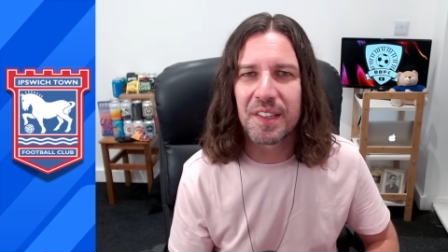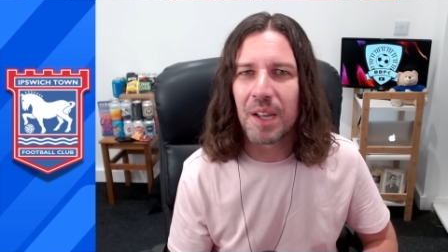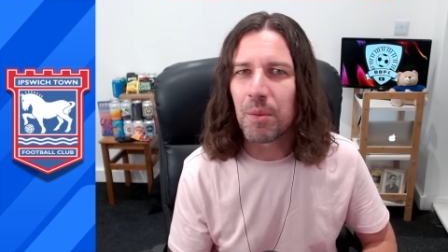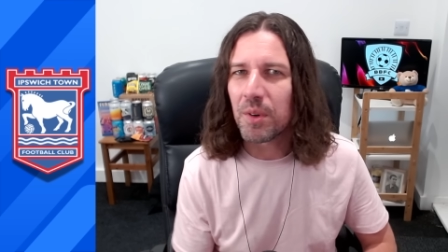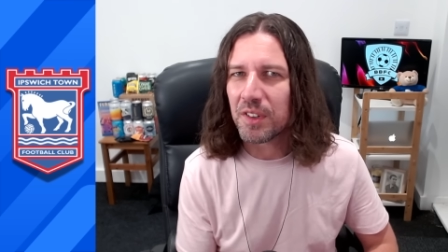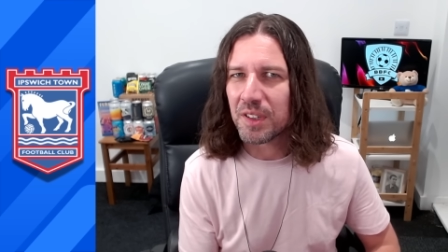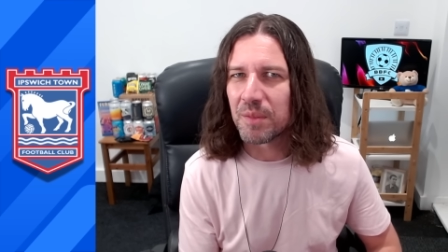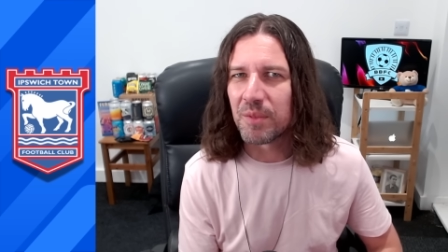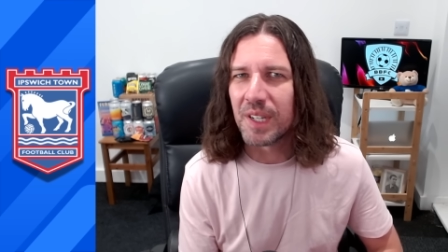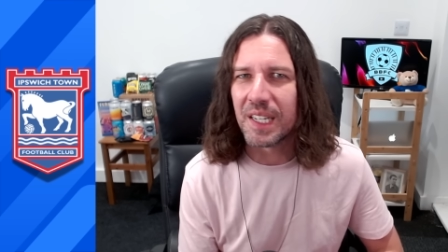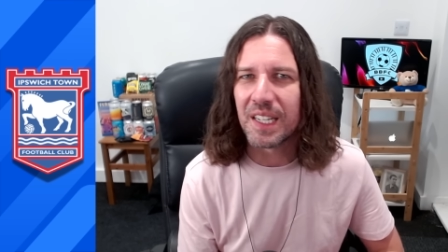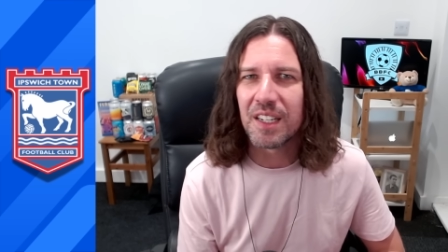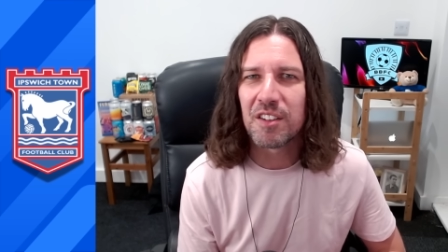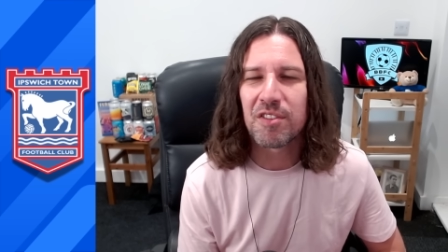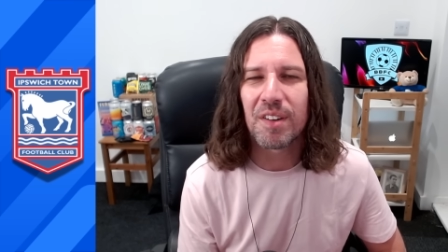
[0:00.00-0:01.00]
there was some
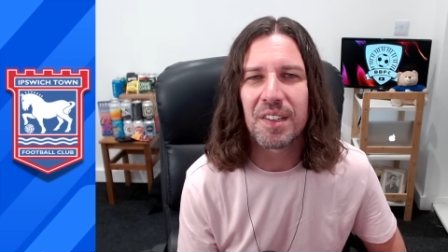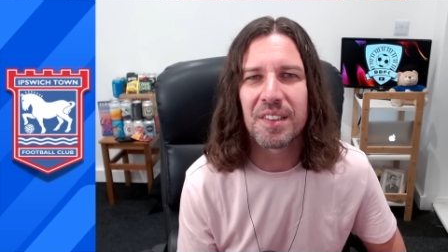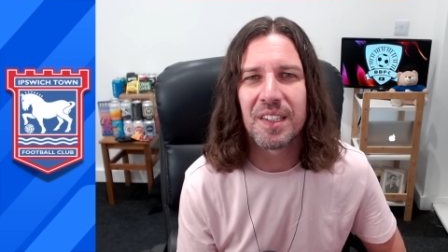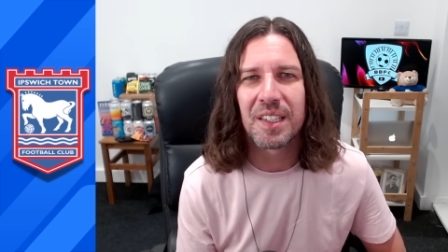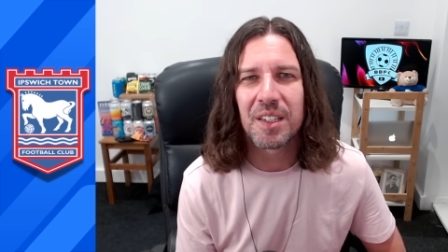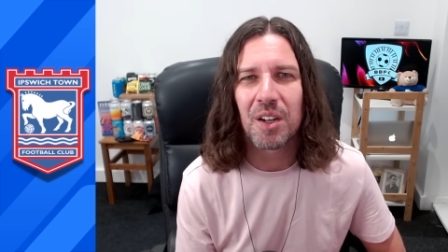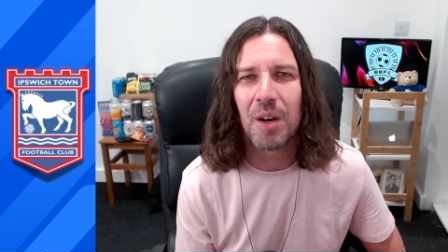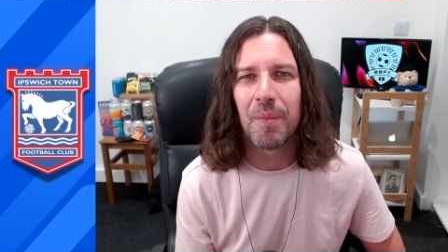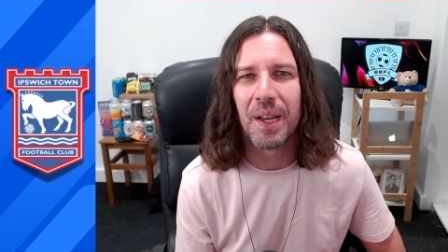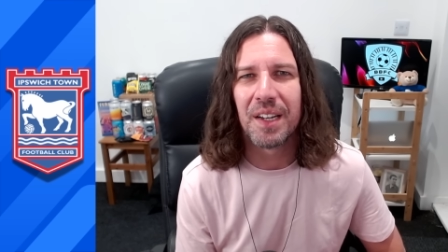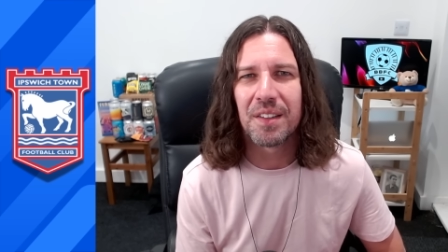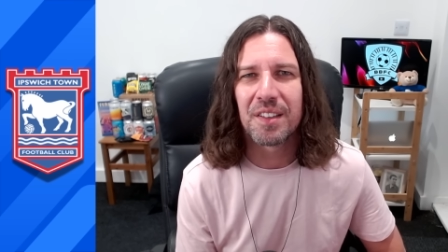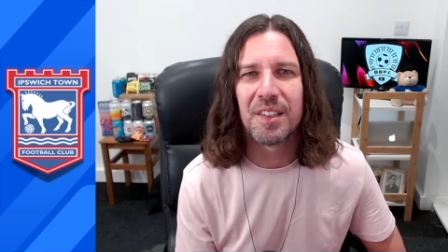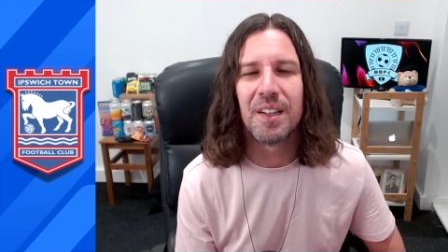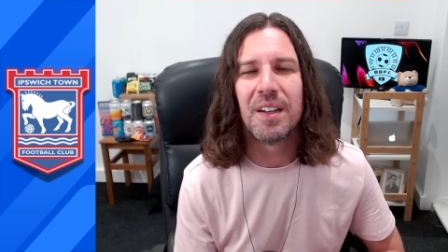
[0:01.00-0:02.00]
really interesting
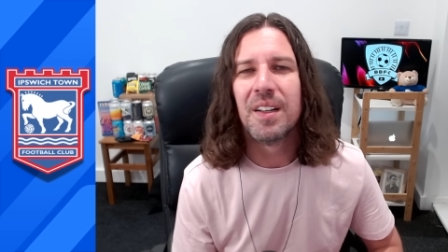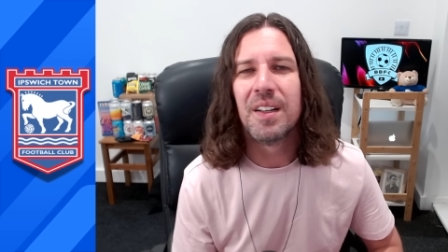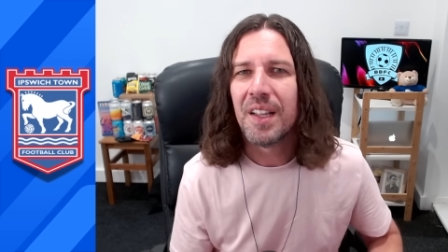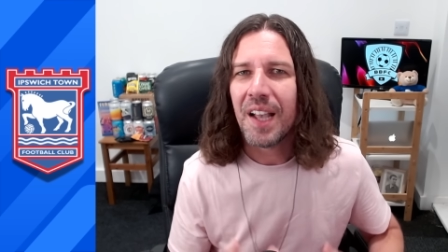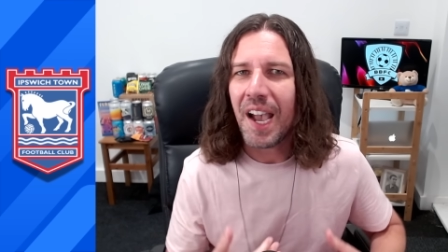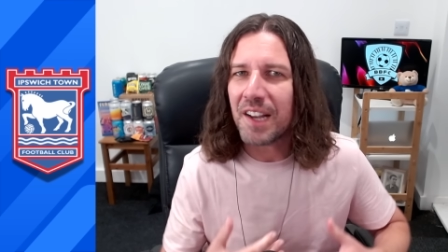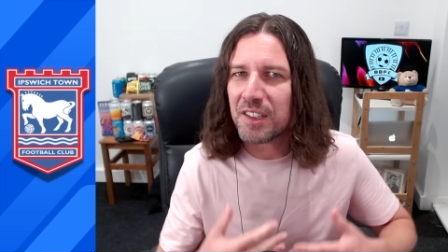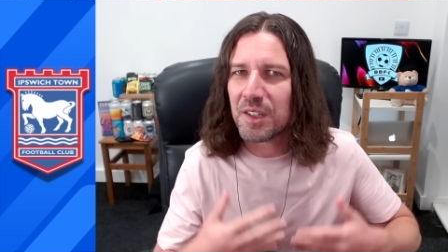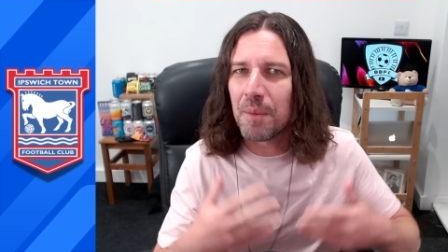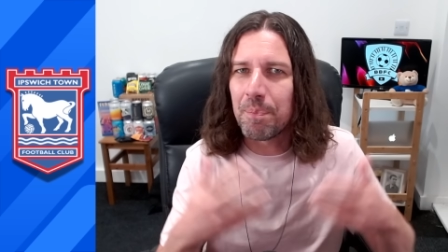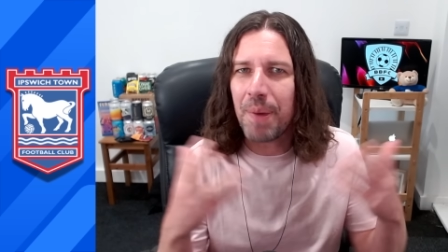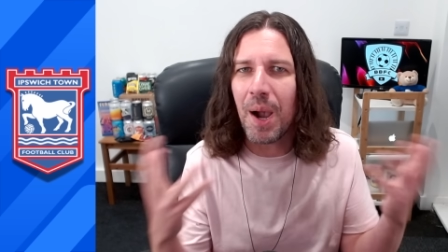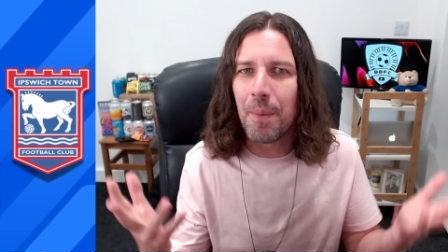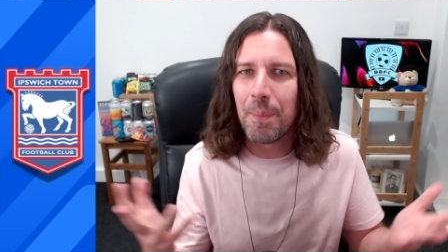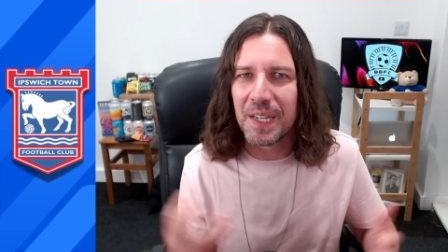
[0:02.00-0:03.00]
comments that has
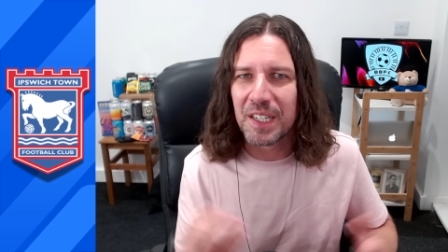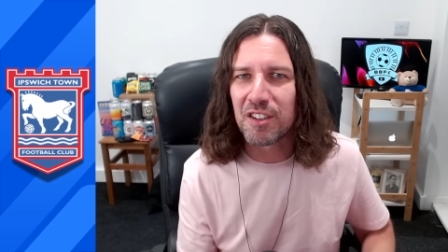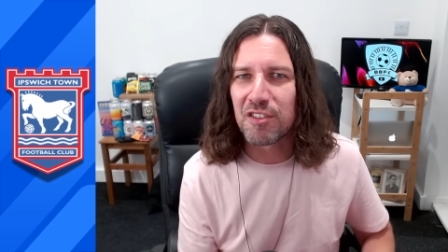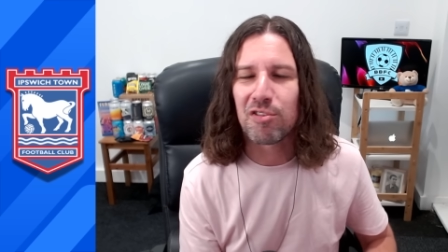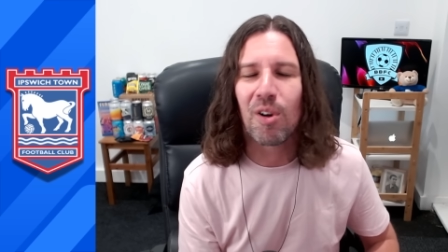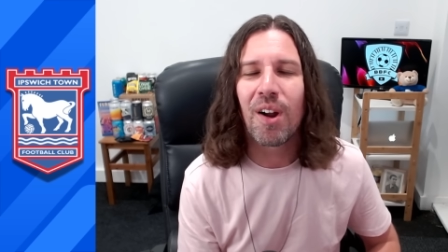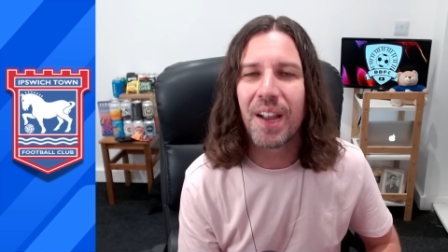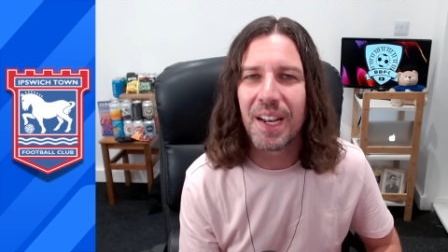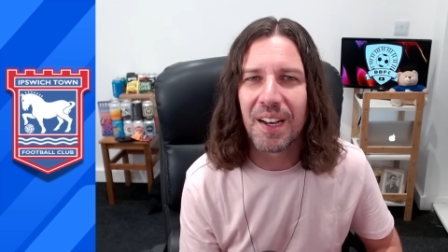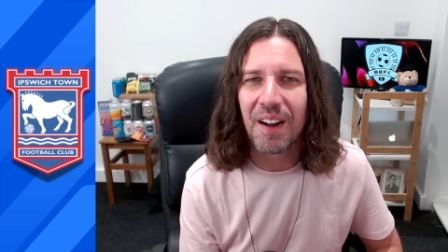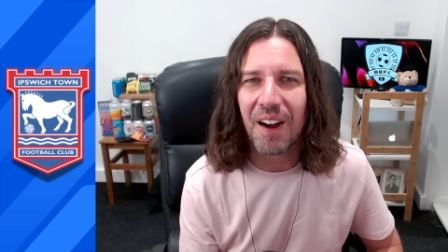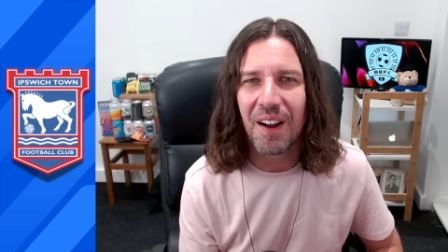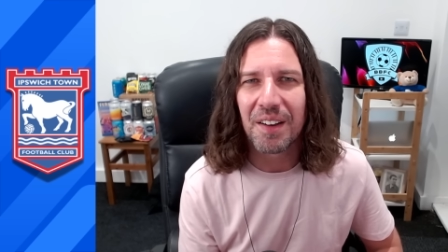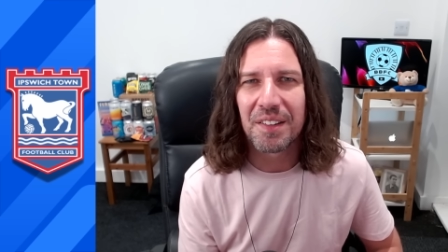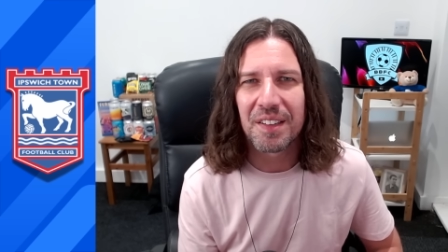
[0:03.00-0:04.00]
compelled me to try and
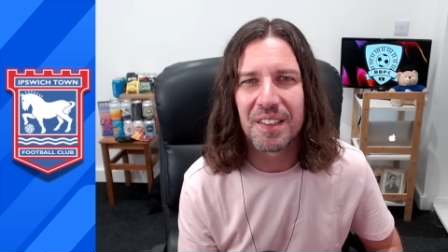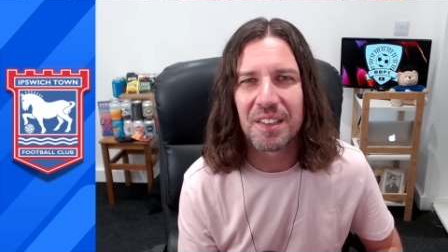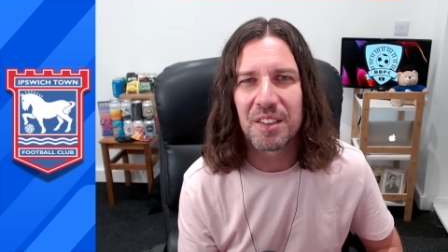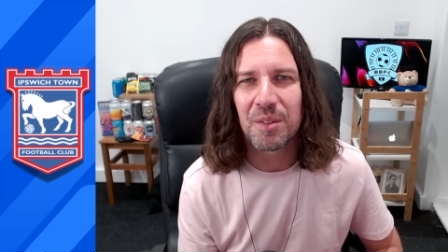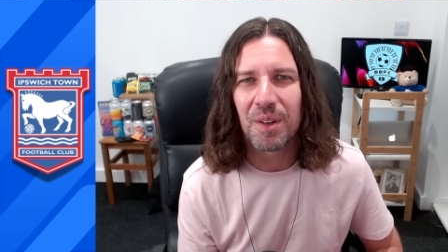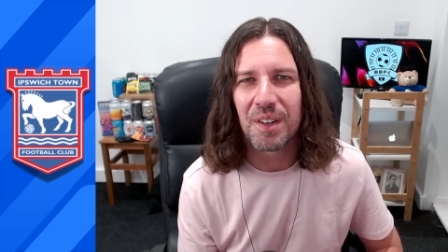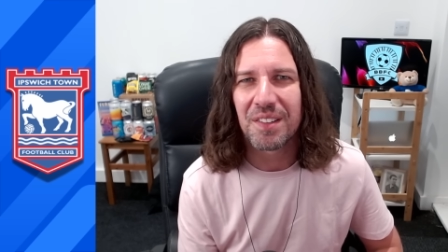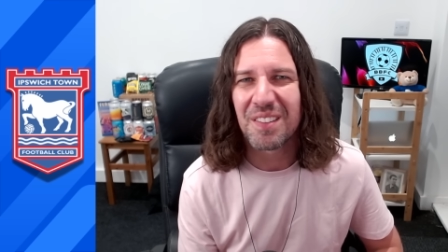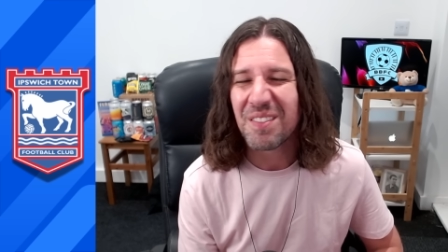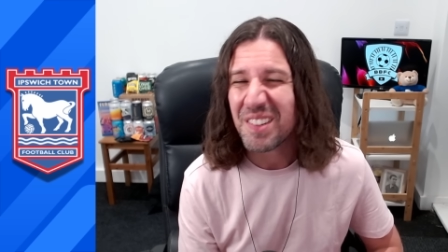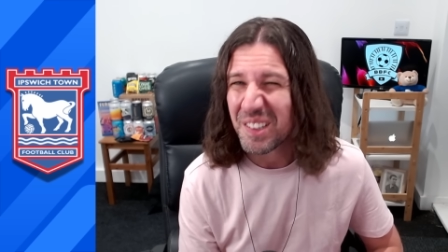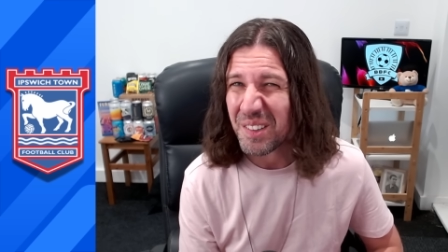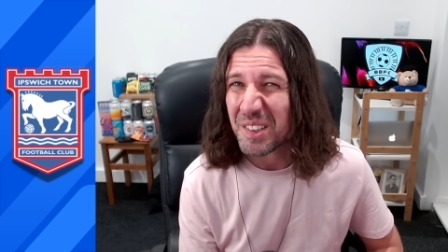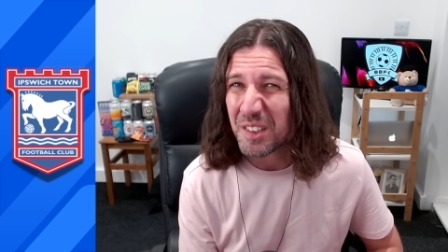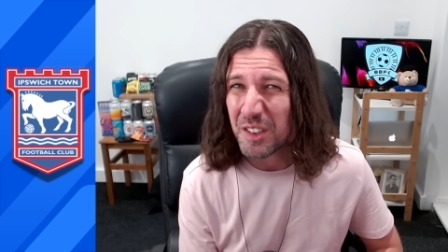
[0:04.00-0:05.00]
answer this question. We've
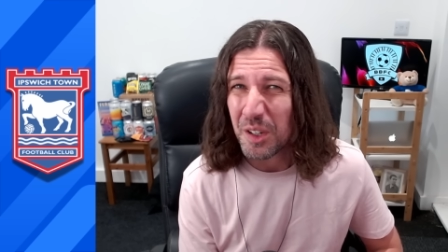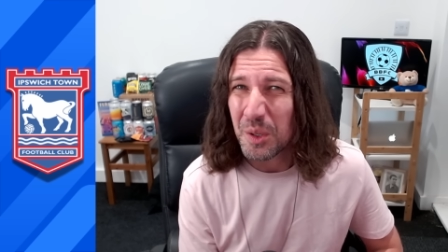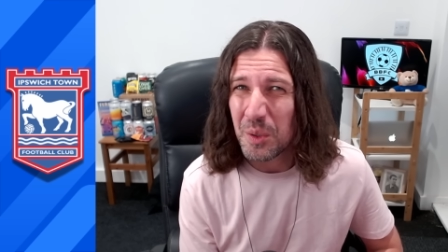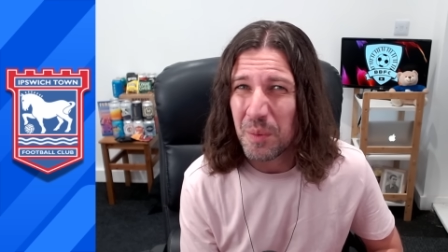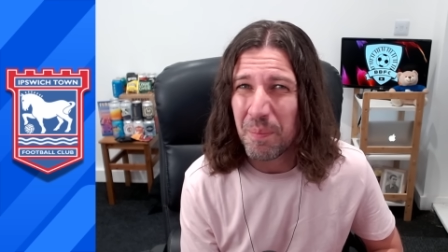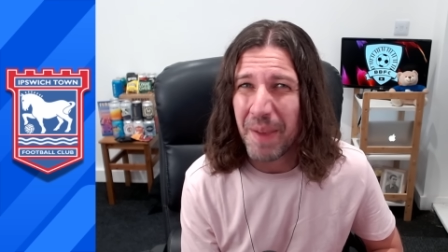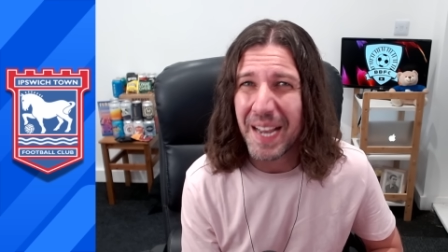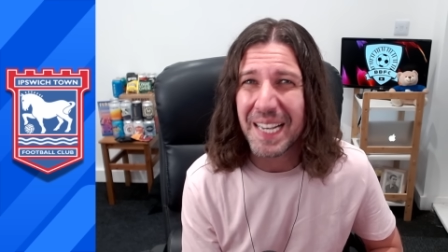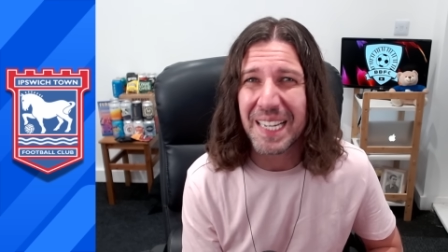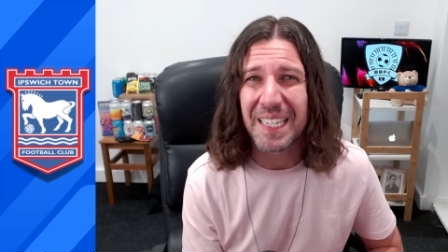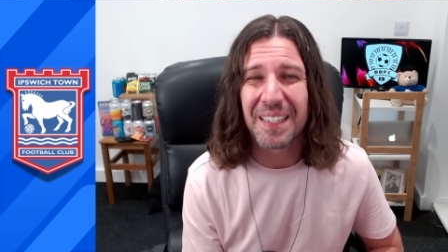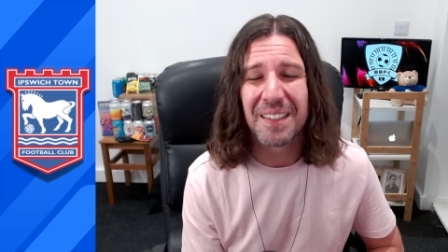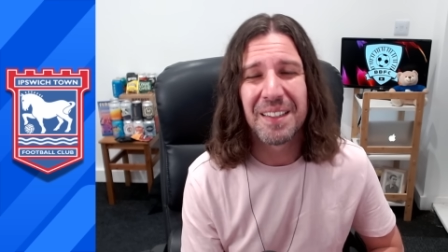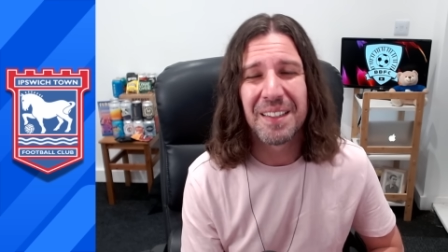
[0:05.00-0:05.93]
signed too many